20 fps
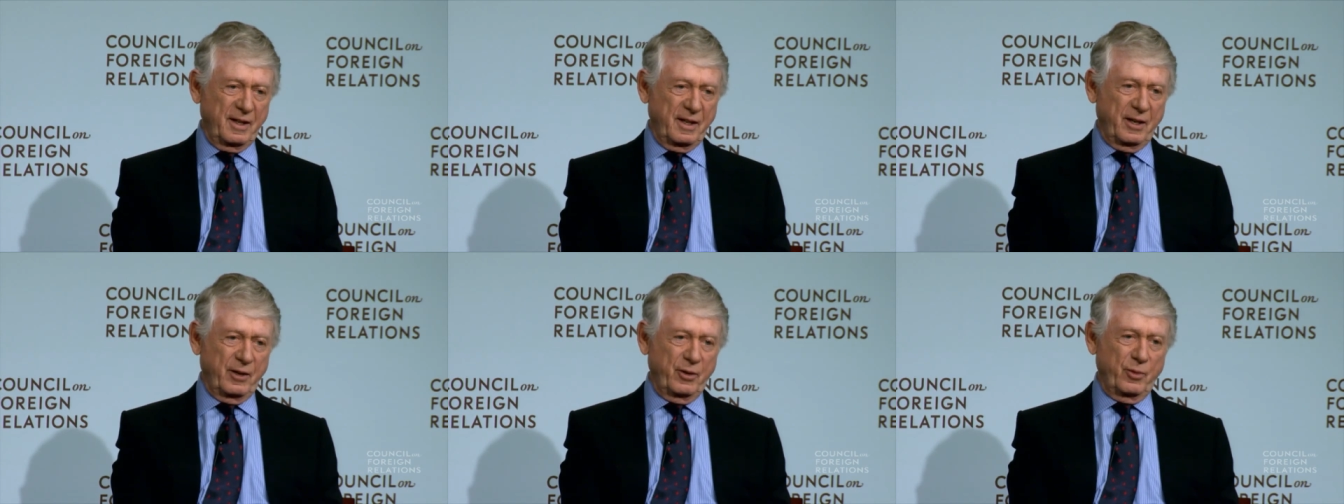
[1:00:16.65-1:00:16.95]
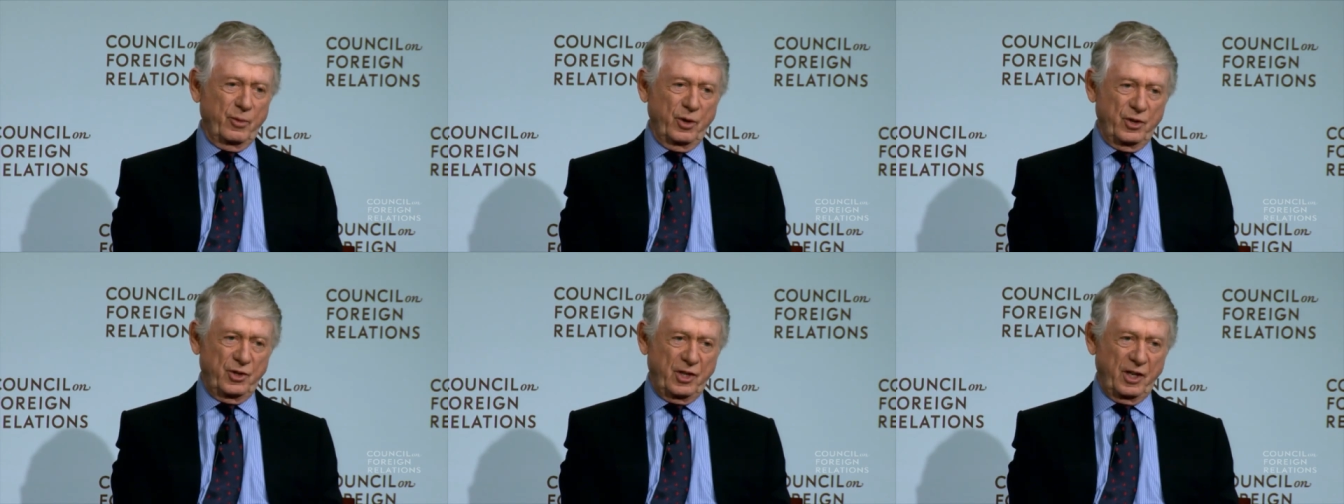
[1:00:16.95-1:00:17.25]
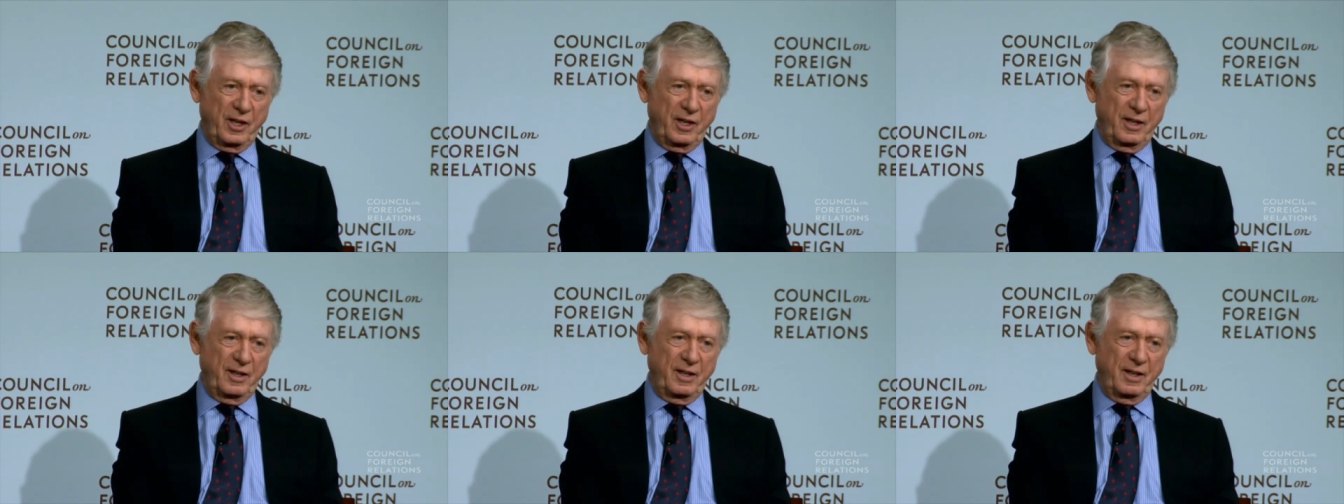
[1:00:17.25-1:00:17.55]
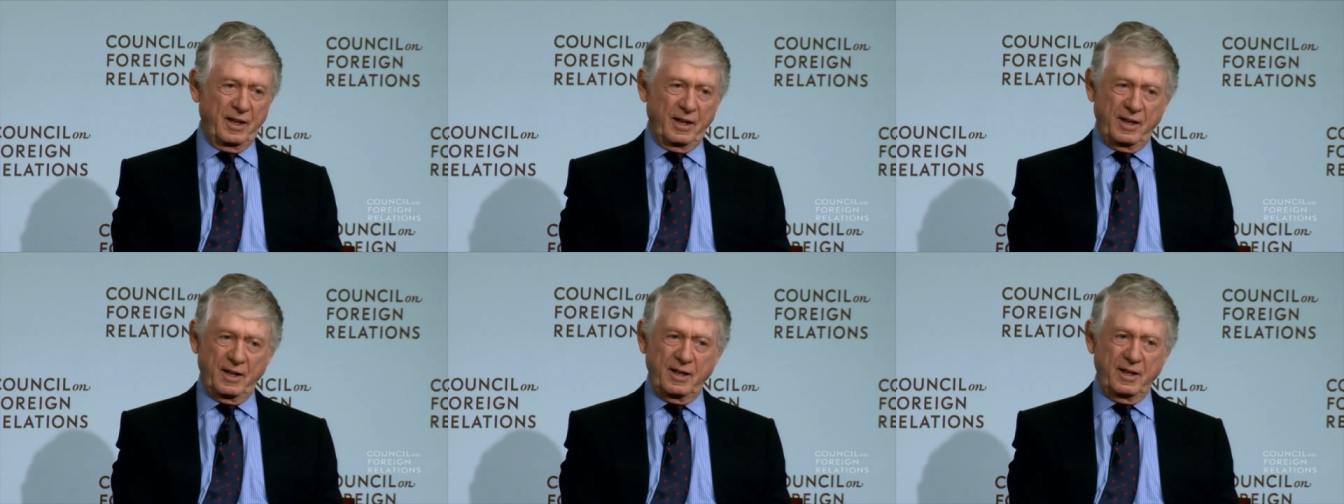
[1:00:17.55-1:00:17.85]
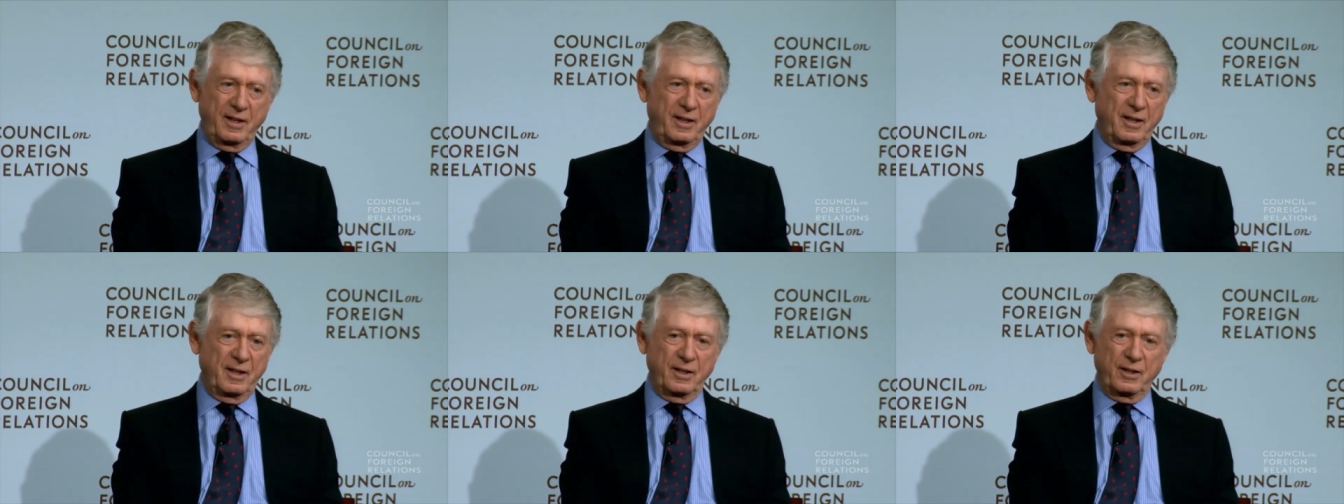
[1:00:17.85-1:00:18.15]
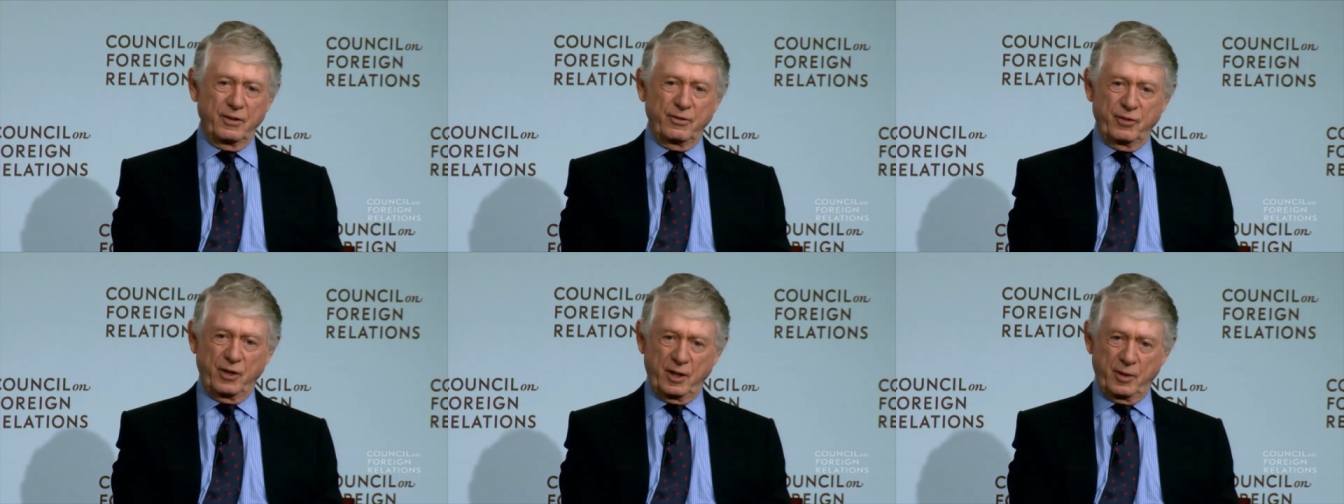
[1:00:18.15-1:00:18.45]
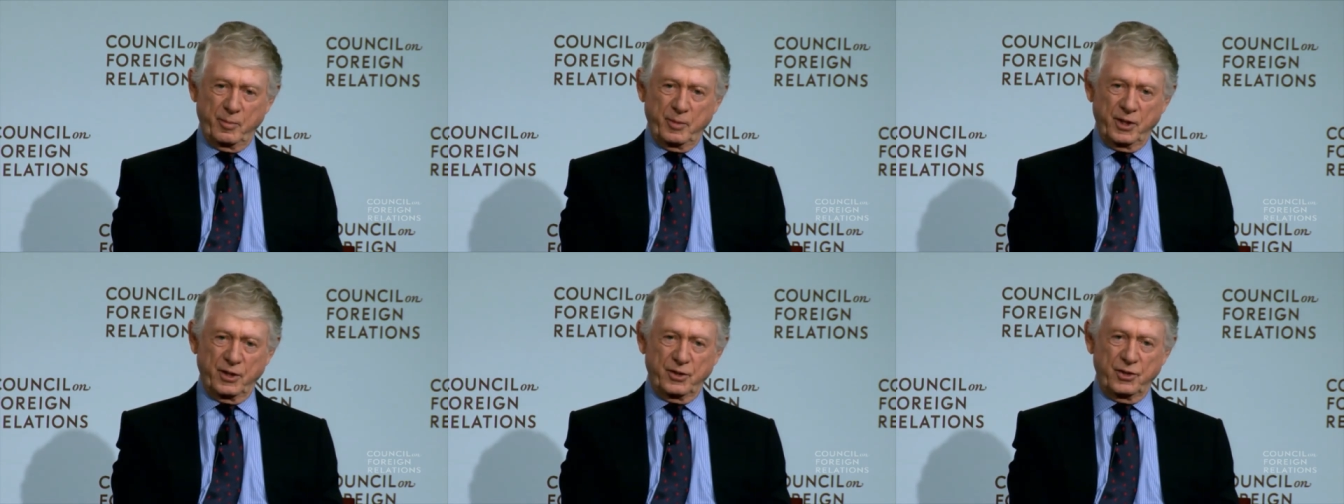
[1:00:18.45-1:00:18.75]
and retain any kind of
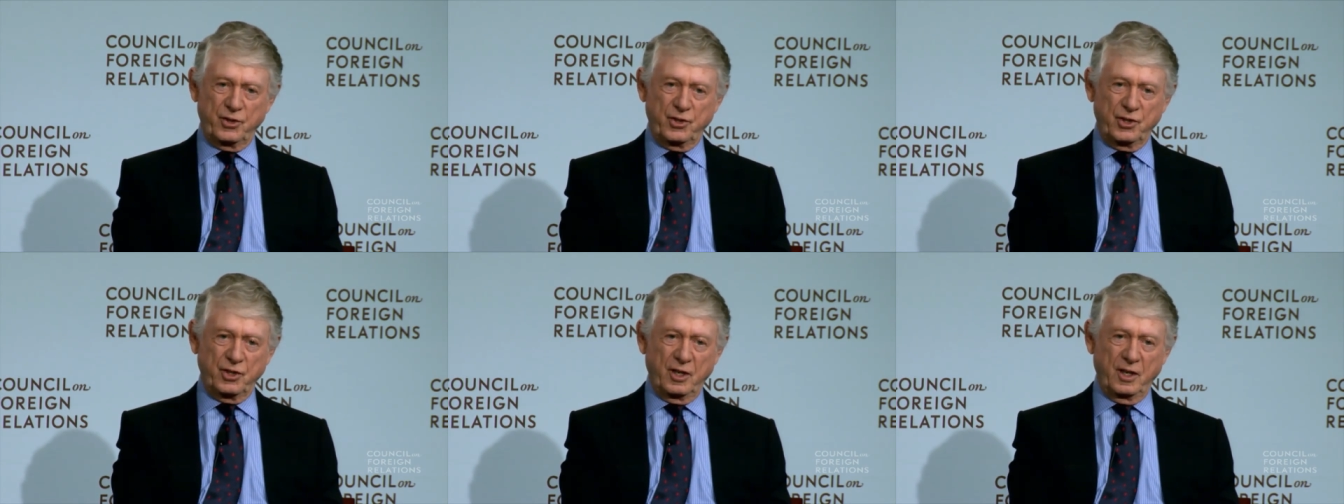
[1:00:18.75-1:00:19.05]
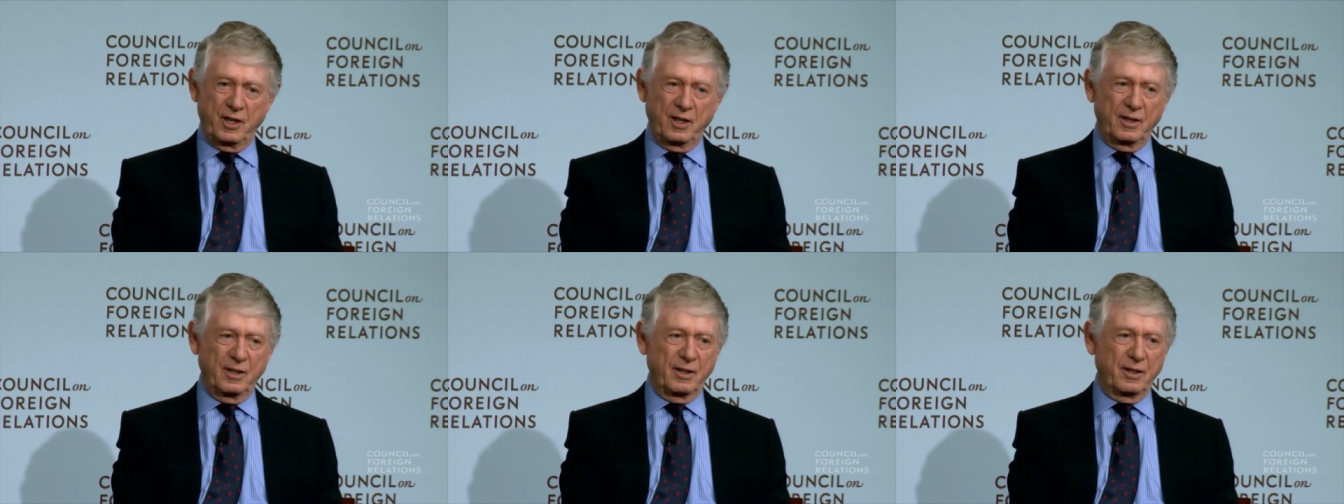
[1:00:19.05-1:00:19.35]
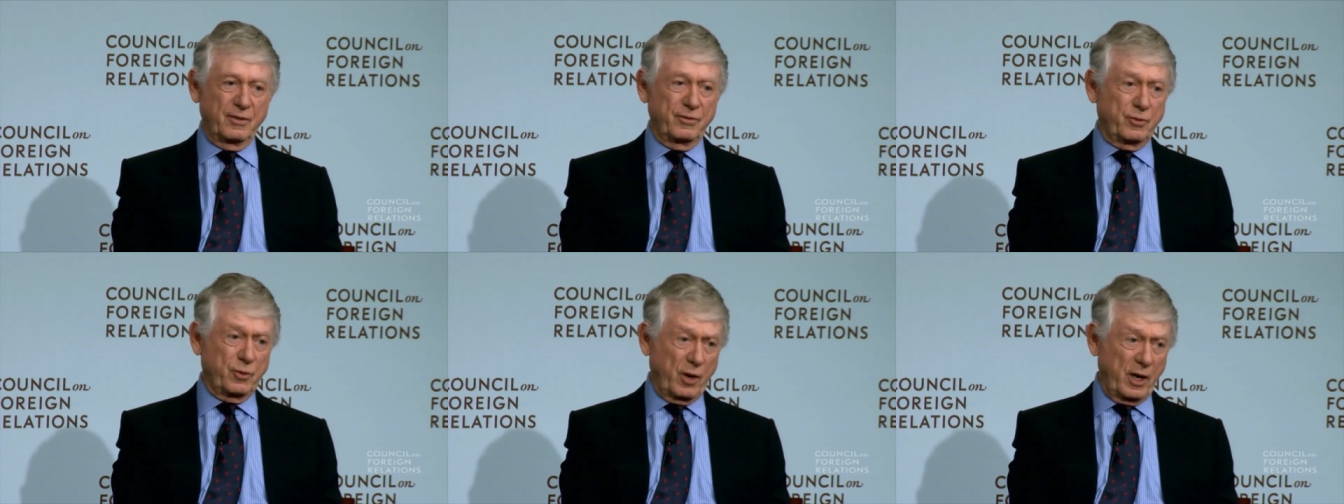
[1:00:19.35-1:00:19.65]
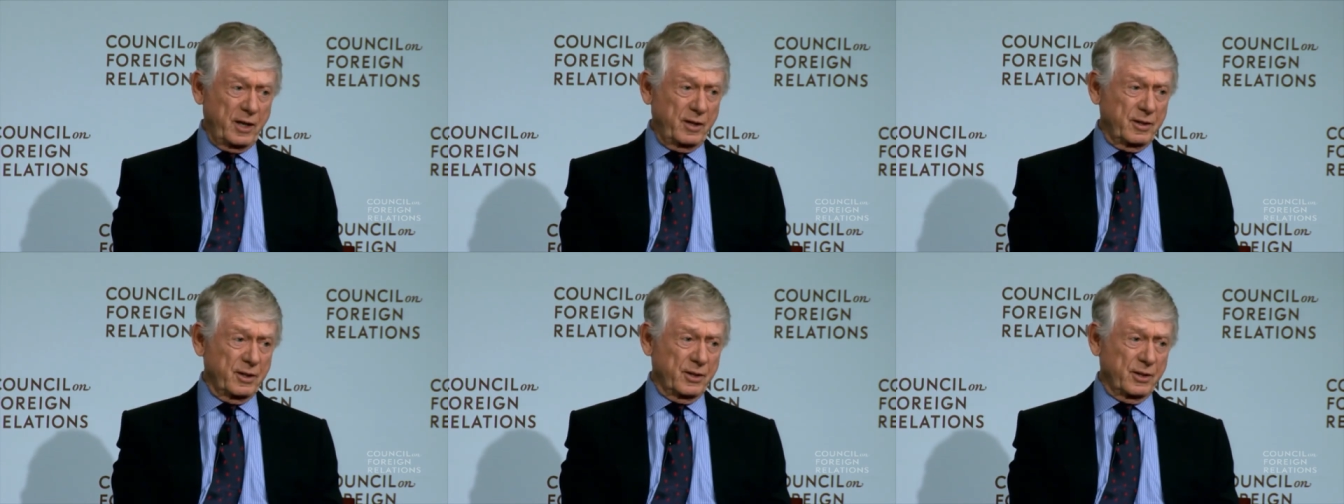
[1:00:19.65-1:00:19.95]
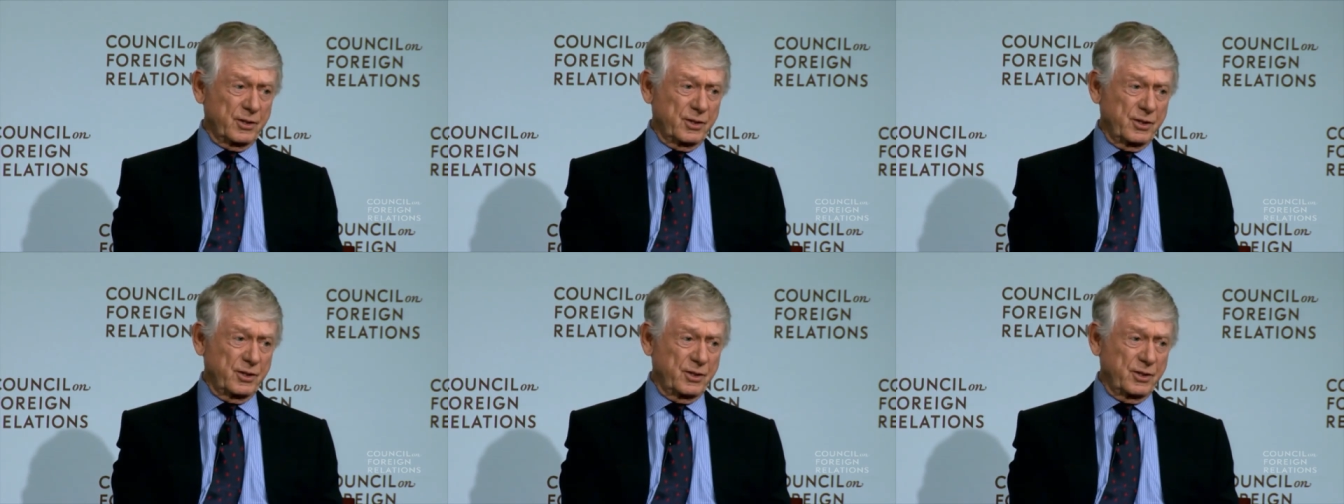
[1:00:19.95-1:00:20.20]
image of greatness.